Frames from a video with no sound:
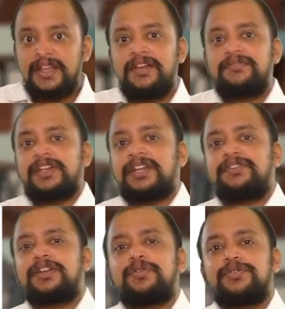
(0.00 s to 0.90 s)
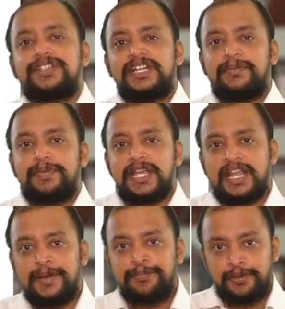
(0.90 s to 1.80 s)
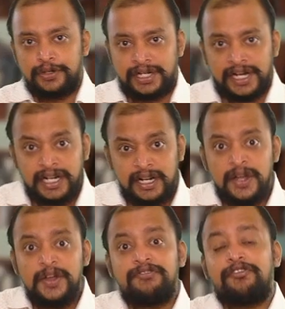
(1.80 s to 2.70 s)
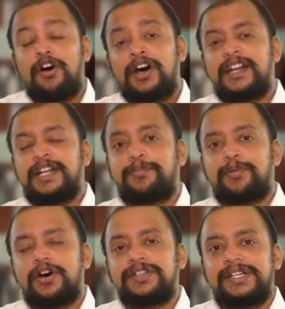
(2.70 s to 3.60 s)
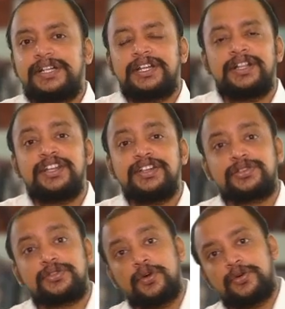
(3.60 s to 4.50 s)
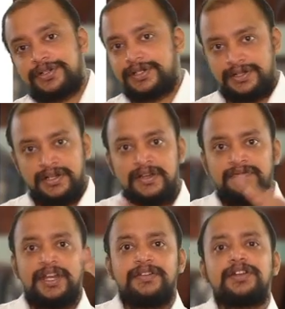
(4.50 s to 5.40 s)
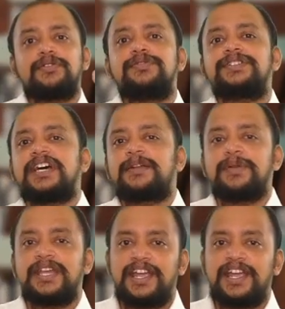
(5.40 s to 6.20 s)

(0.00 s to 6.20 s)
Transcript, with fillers: whenever goods are being imported for deposit in these stores whenever goods are being